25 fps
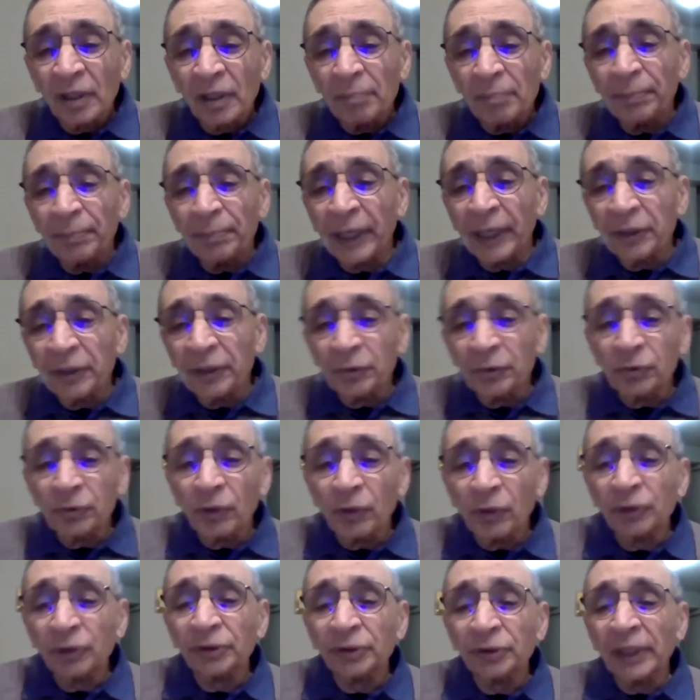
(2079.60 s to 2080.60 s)
Pendu
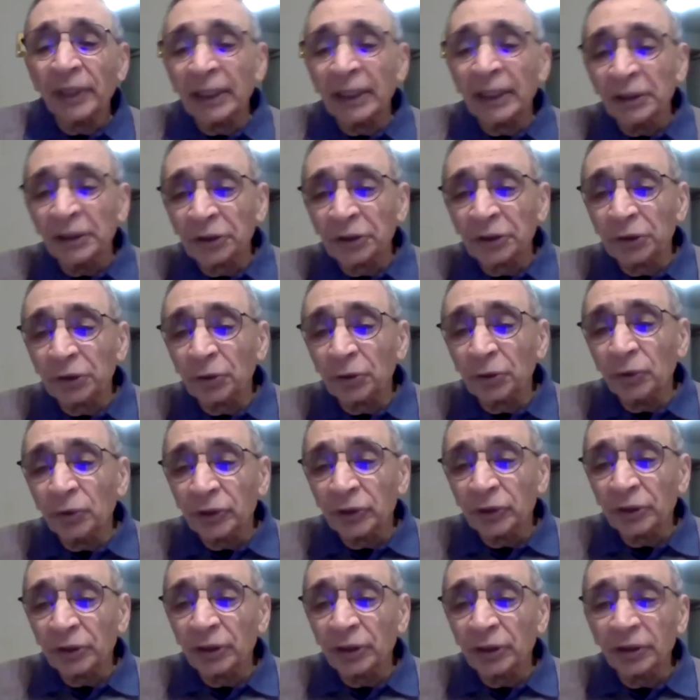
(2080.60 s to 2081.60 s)
also had his
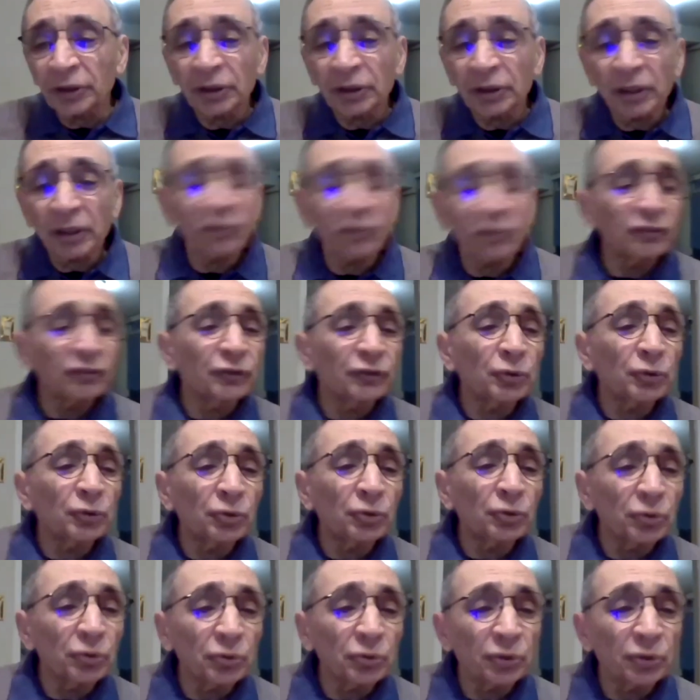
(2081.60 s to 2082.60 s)
chores concerning
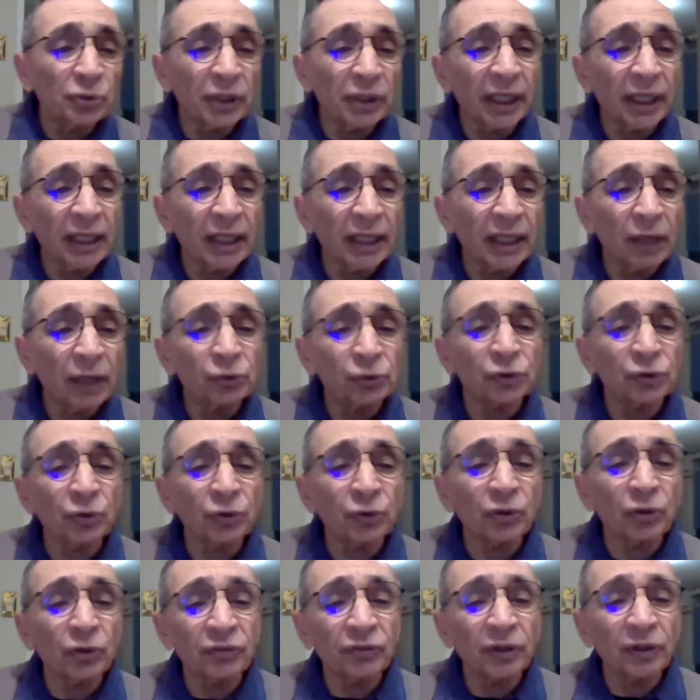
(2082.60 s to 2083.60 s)
food and
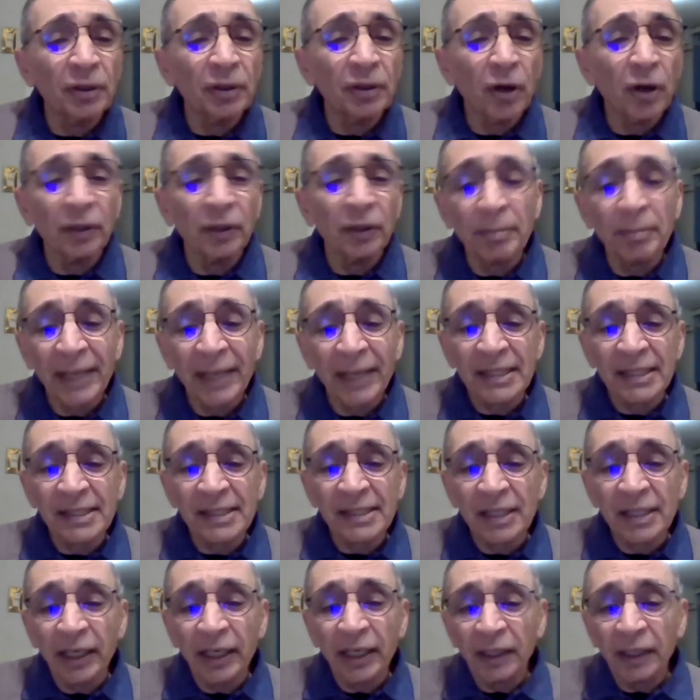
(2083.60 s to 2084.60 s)
household on the men's
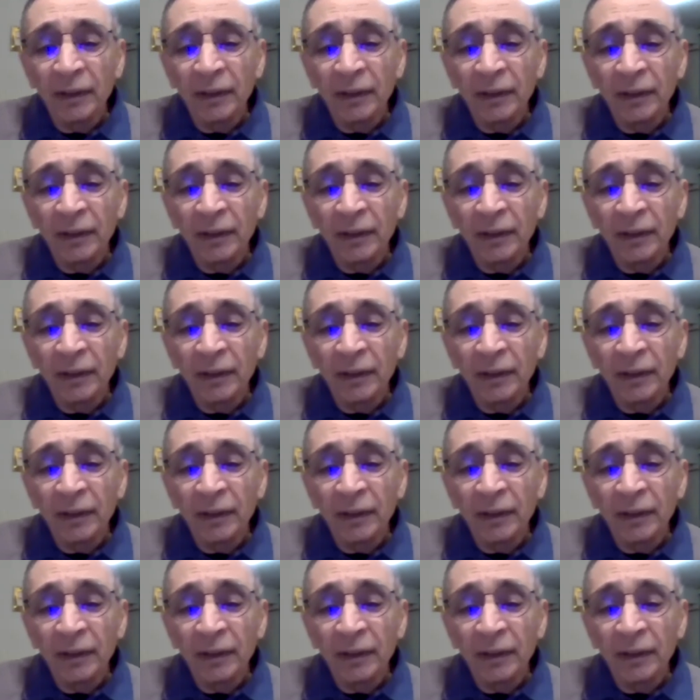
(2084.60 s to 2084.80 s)
side.